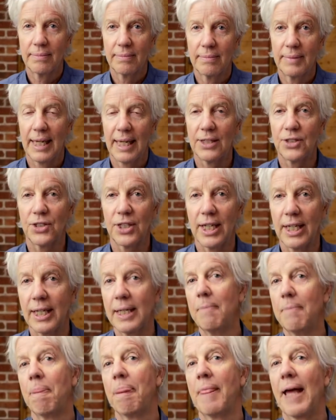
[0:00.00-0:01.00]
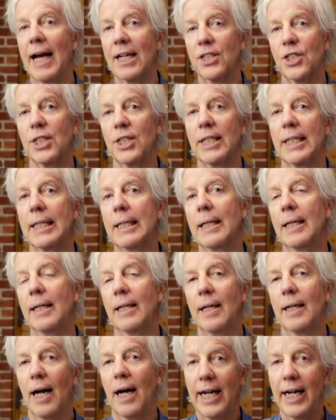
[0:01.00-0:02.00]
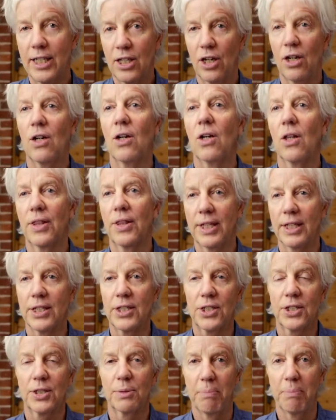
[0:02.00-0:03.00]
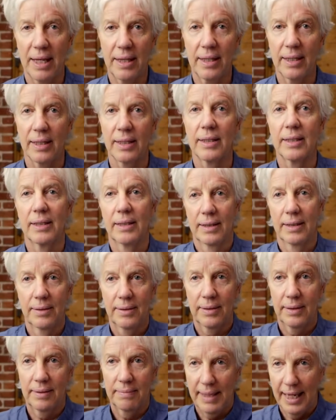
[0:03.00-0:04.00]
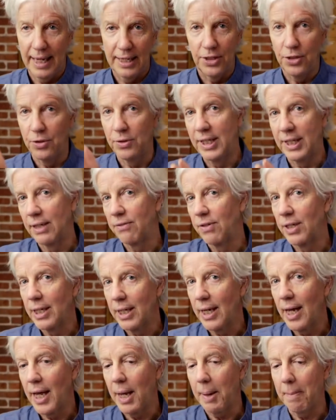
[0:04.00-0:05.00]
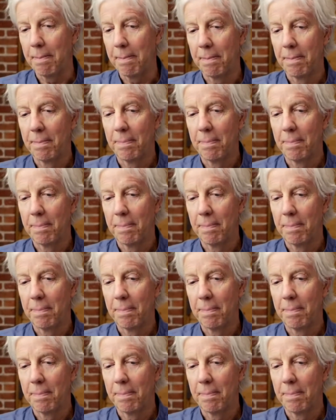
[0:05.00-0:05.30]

and say, actually, I call this method, and you can give it a name.